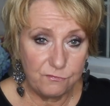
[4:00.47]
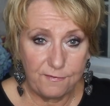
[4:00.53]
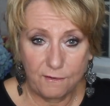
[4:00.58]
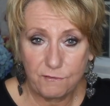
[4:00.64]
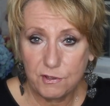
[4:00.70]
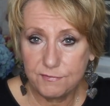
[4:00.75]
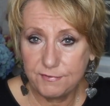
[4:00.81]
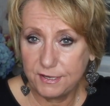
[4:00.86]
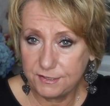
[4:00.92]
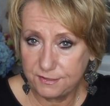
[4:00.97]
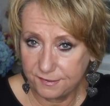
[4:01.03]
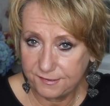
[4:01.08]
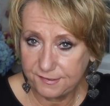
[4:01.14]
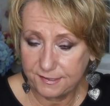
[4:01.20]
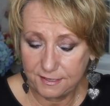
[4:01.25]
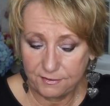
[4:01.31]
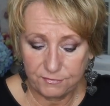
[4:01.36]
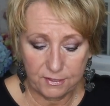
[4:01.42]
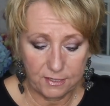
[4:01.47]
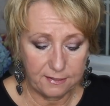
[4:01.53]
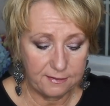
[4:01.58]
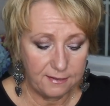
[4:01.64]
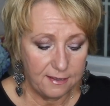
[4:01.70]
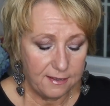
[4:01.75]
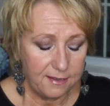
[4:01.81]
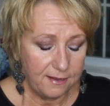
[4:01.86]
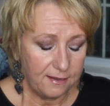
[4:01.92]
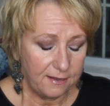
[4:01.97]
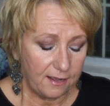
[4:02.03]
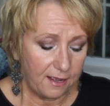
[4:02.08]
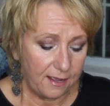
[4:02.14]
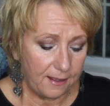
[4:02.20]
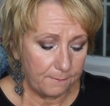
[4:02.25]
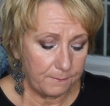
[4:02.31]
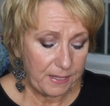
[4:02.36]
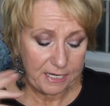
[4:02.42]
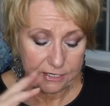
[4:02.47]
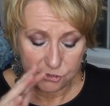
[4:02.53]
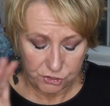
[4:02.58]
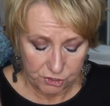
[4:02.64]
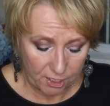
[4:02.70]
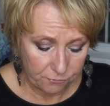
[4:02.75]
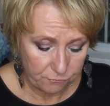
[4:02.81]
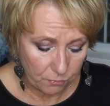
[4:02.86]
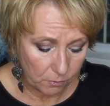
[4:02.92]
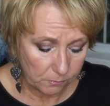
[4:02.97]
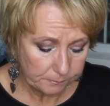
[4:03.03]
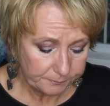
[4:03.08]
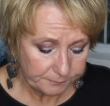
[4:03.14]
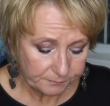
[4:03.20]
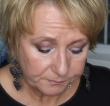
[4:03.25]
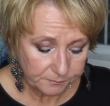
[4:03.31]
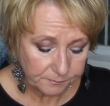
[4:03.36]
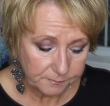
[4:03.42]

very, very deceiving um, in general